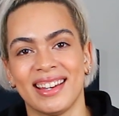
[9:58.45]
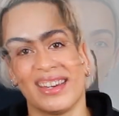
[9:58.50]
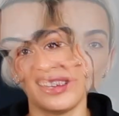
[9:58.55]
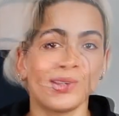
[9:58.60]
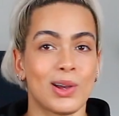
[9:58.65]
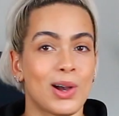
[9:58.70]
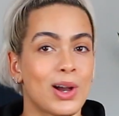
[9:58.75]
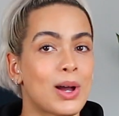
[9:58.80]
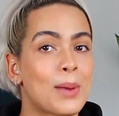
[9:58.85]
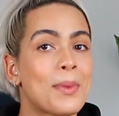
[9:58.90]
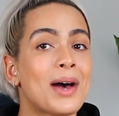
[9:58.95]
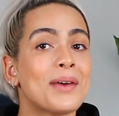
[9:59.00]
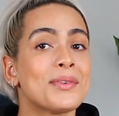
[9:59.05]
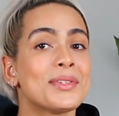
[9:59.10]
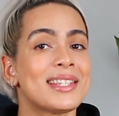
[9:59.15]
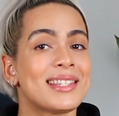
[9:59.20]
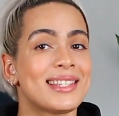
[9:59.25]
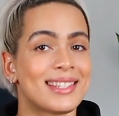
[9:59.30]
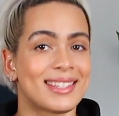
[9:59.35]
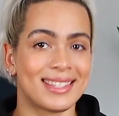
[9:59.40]
Let's talk about
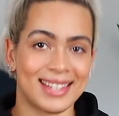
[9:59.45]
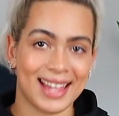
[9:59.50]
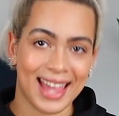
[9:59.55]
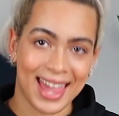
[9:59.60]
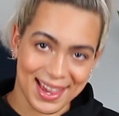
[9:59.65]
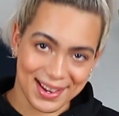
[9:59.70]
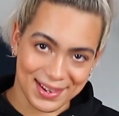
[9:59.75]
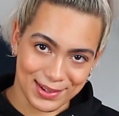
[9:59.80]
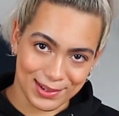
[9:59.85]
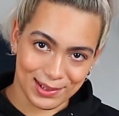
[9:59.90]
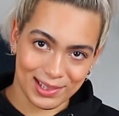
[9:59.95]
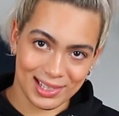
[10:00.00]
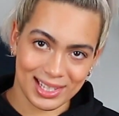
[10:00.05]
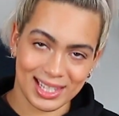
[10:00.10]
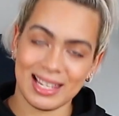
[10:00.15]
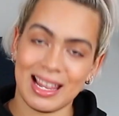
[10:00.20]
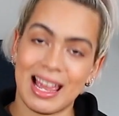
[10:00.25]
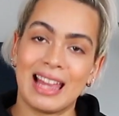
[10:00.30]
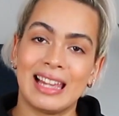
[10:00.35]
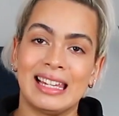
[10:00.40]
sales.